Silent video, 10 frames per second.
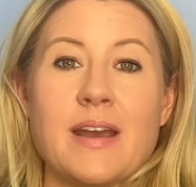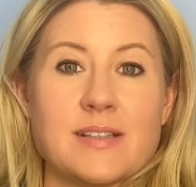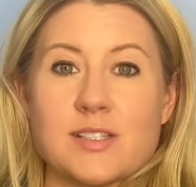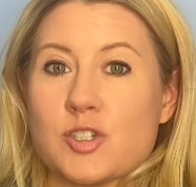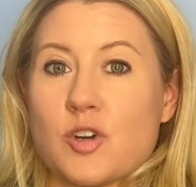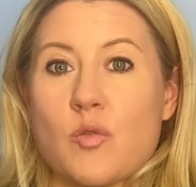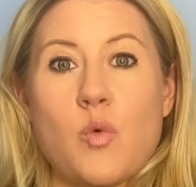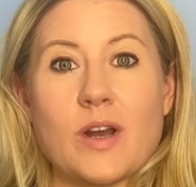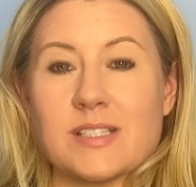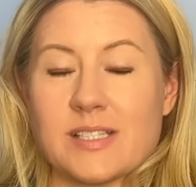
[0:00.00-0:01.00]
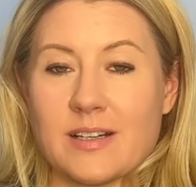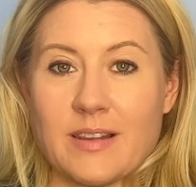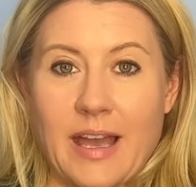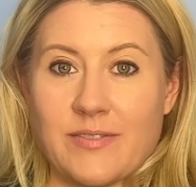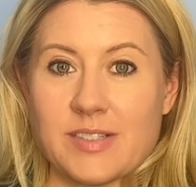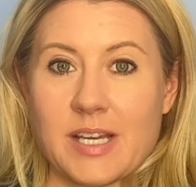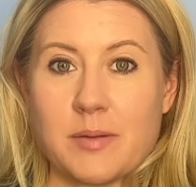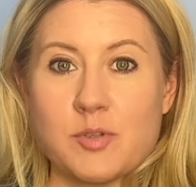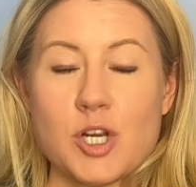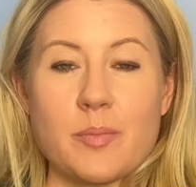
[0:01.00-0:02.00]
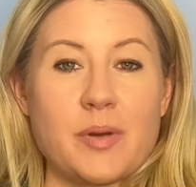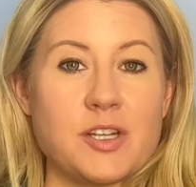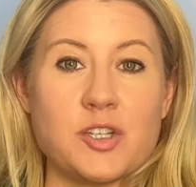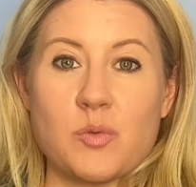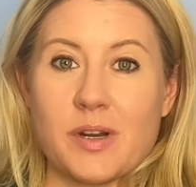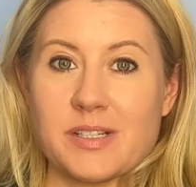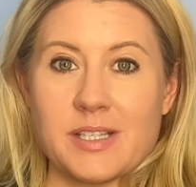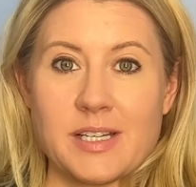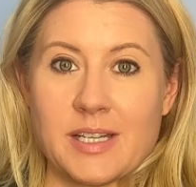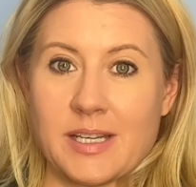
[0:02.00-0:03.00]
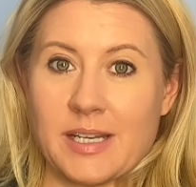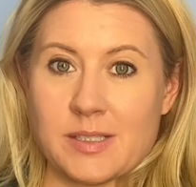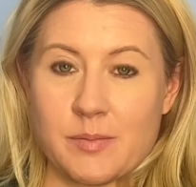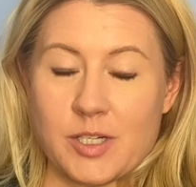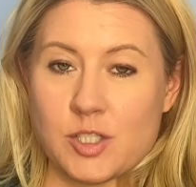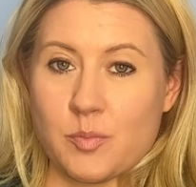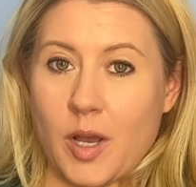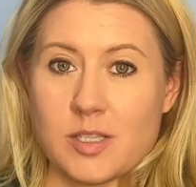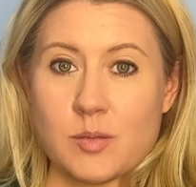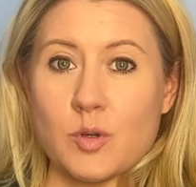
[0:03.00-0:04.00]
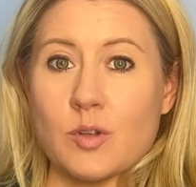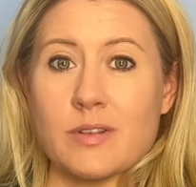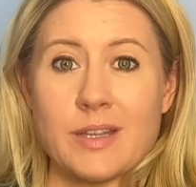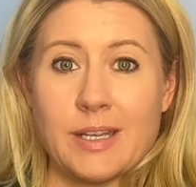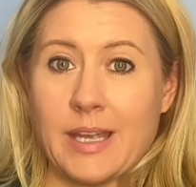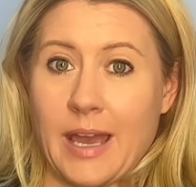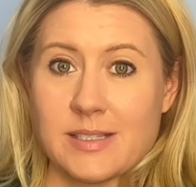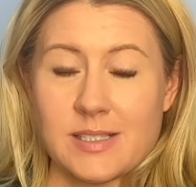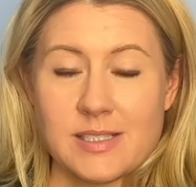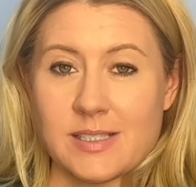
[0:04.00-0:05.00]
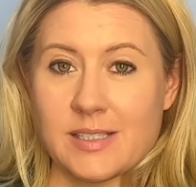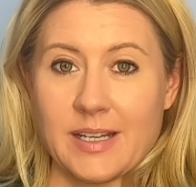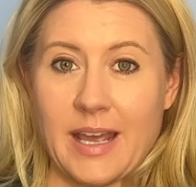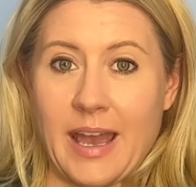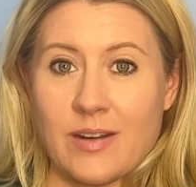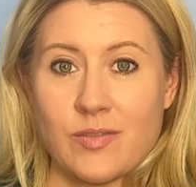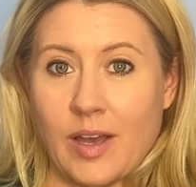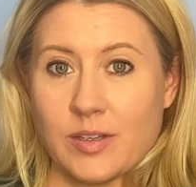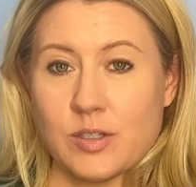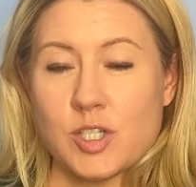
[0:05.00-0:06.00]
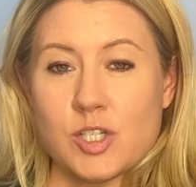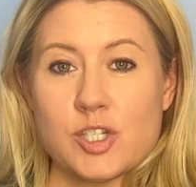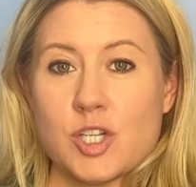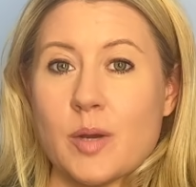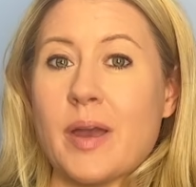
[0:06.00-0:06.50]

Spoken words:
this is your once in a lifetime trip and you want to get in as much as possible, then yes, this is going to add value to your trip